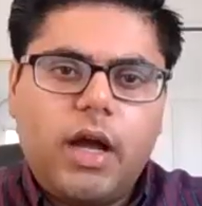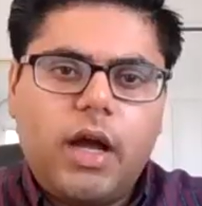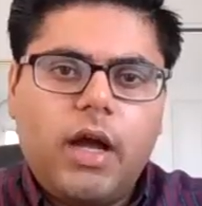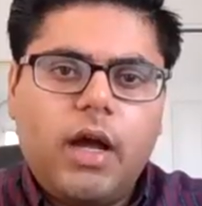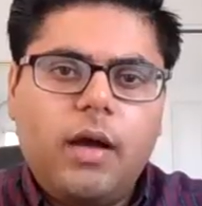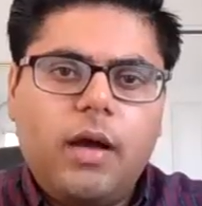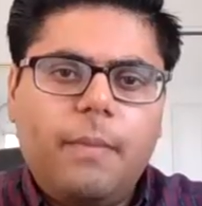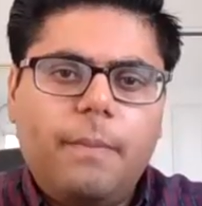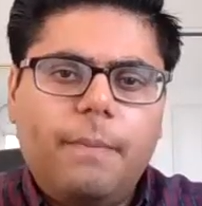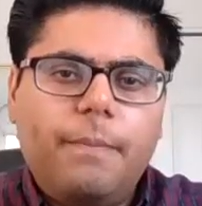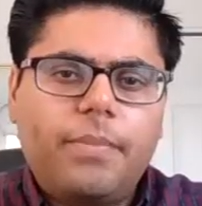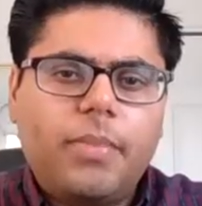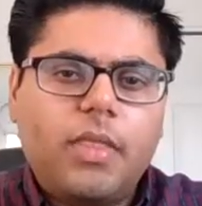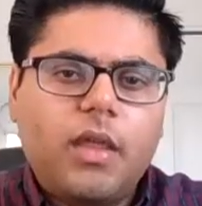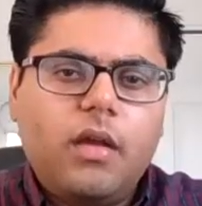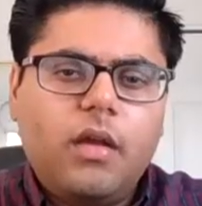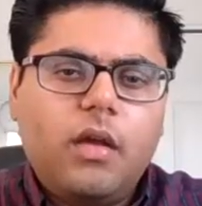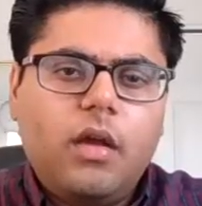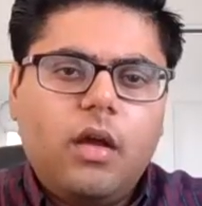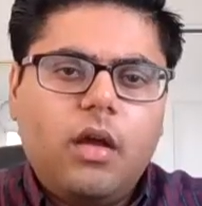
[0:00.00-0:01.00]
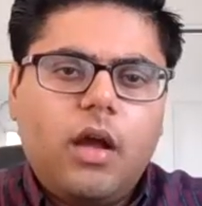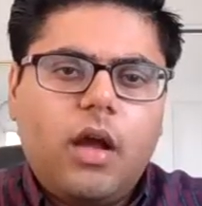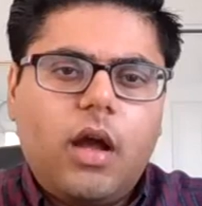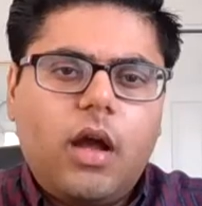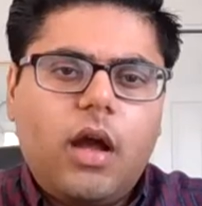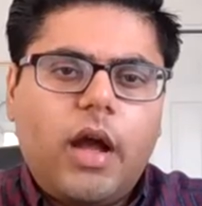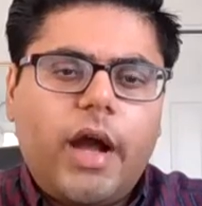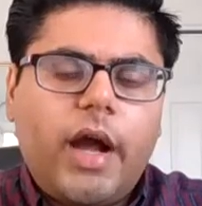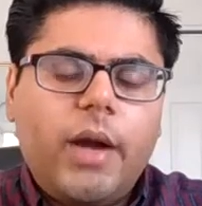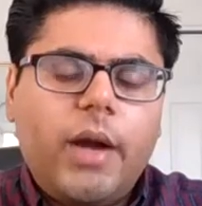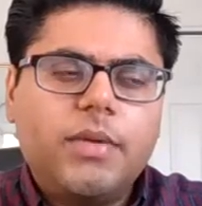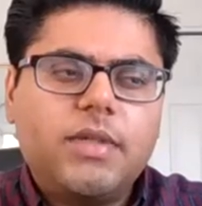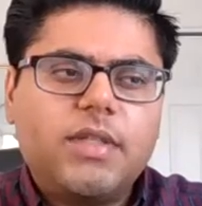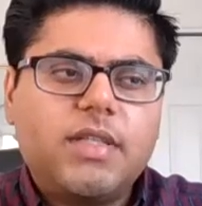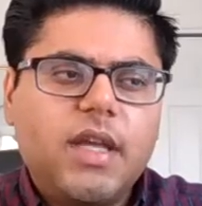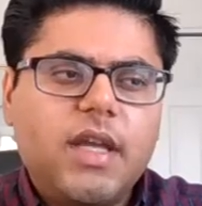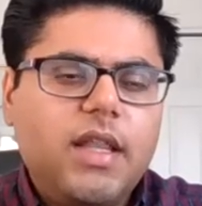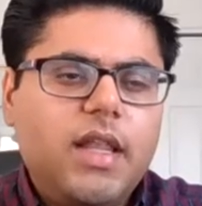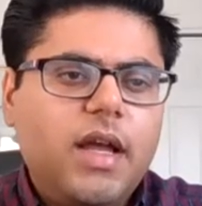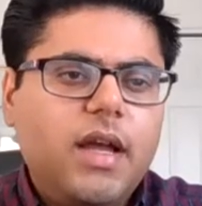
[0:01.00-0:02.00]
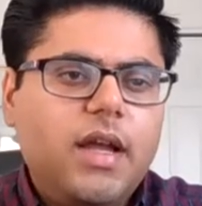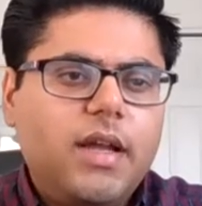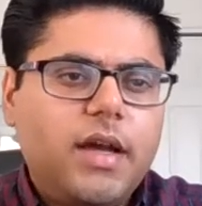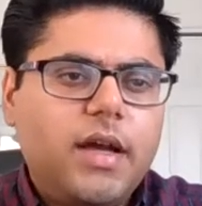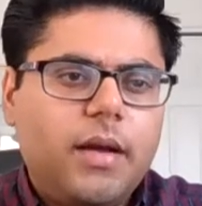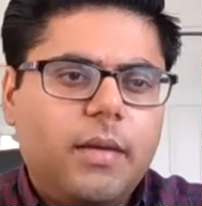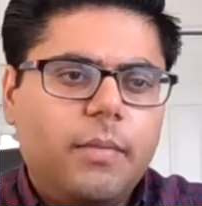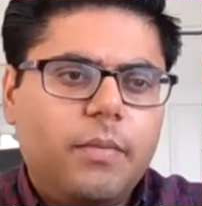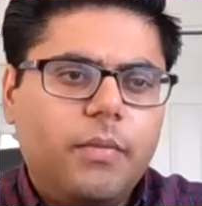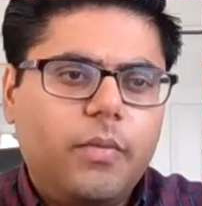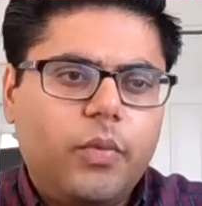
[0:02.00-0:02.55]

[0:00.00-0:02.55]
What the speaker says: I would say that